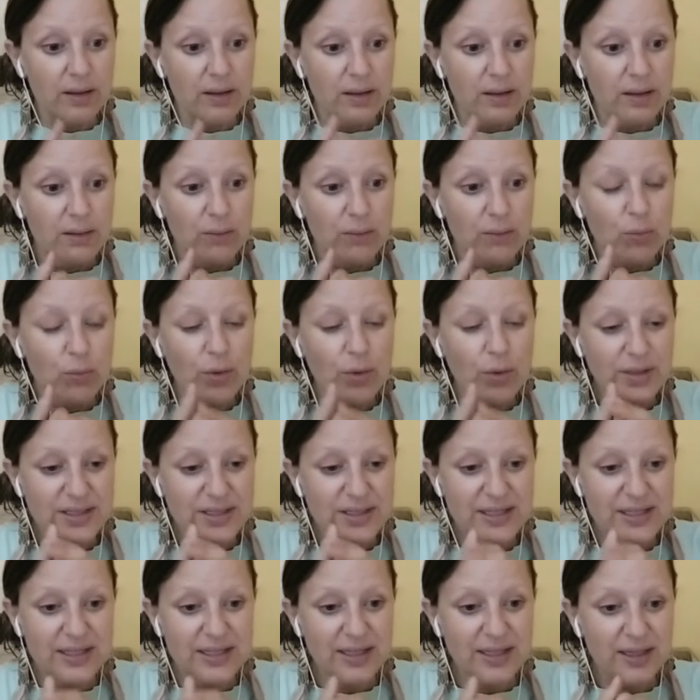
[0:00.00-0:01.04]
What
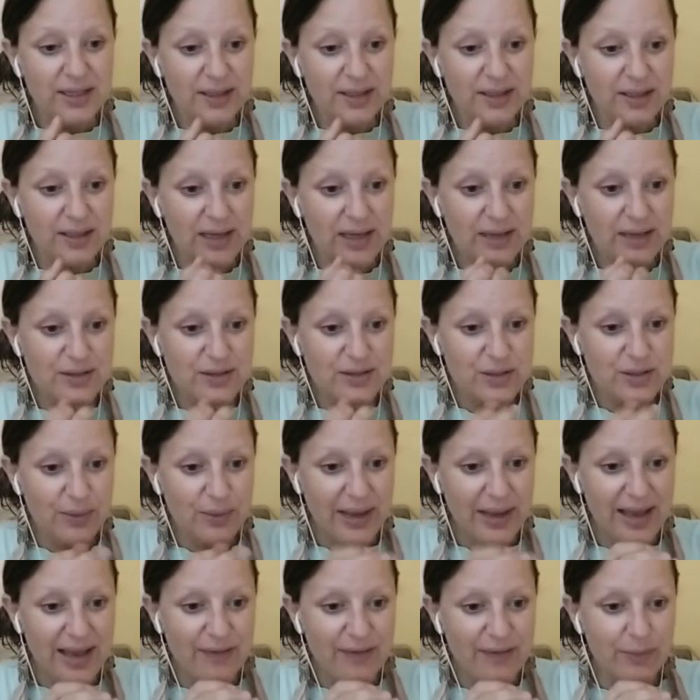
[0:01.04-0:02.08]
else do I
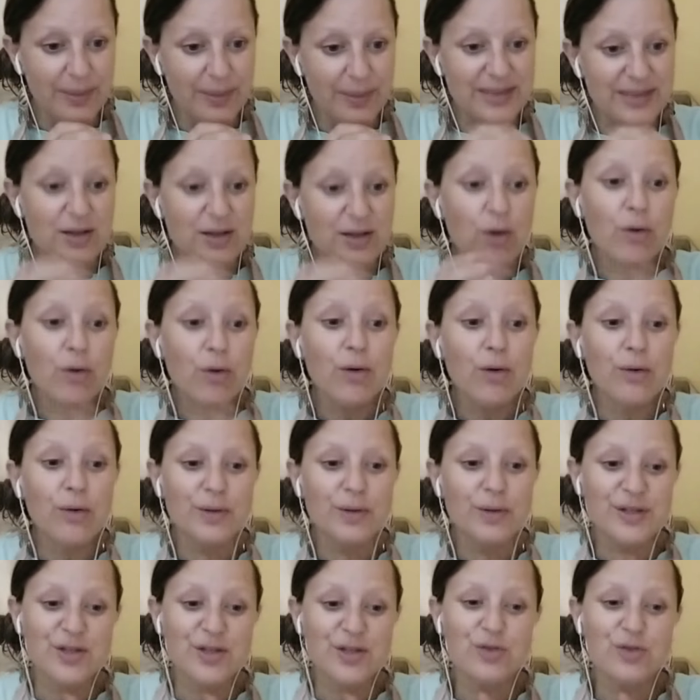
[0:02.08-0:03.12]
have on my list? Oh,
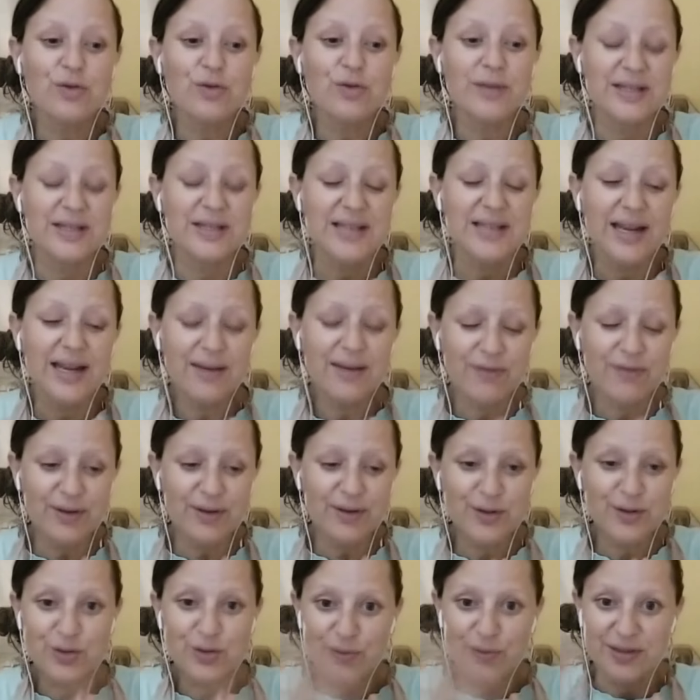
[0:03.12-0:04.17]
stories, telling real
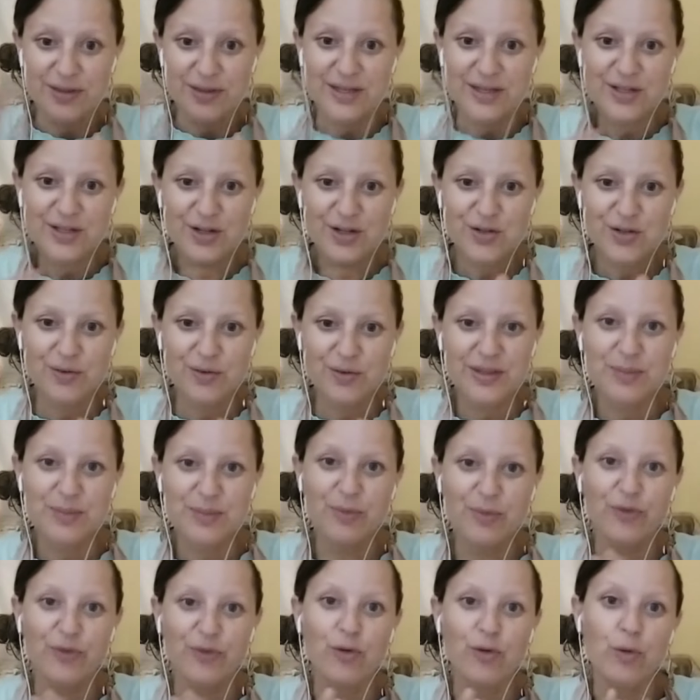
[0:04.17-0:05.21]
stories. I touched on this
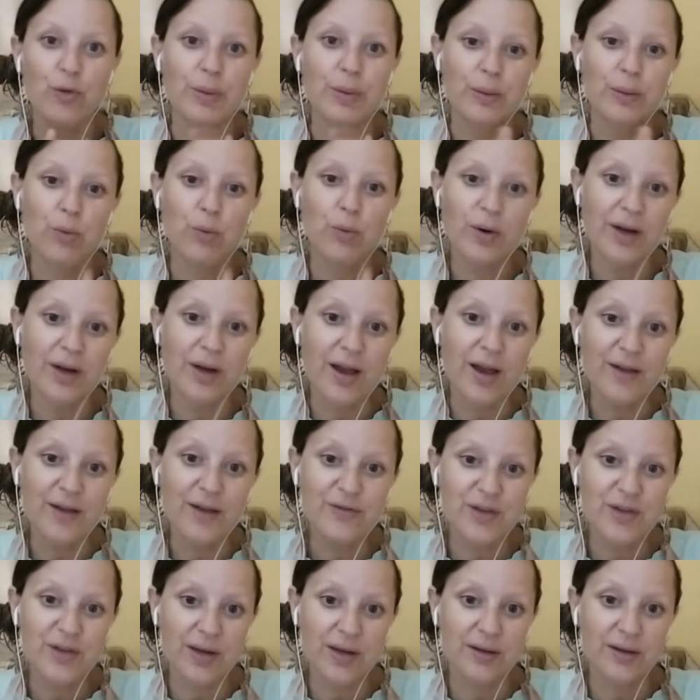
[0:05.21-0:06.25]
before, but what I've
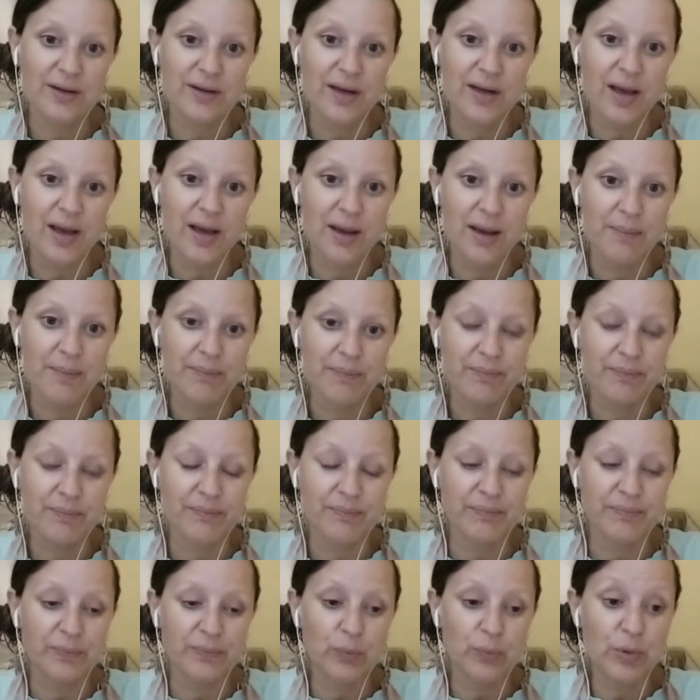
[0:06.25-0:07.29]

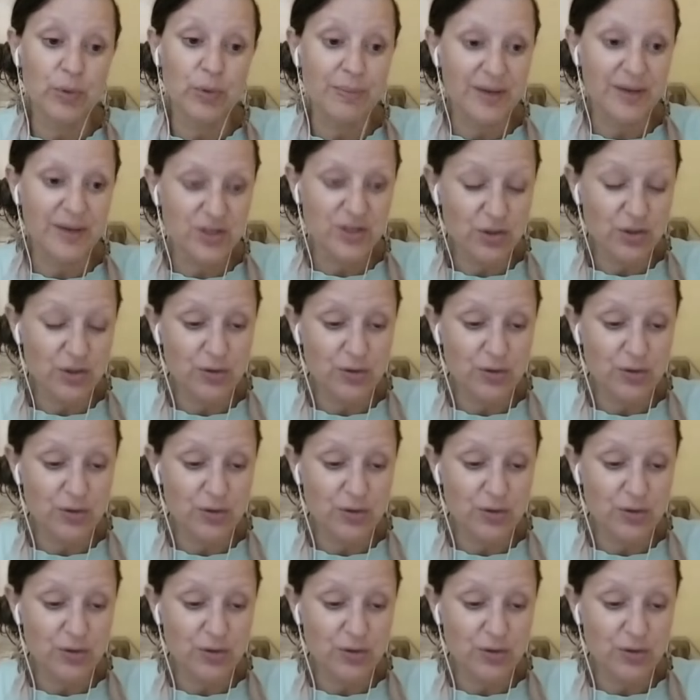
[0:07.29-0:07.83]
done with my children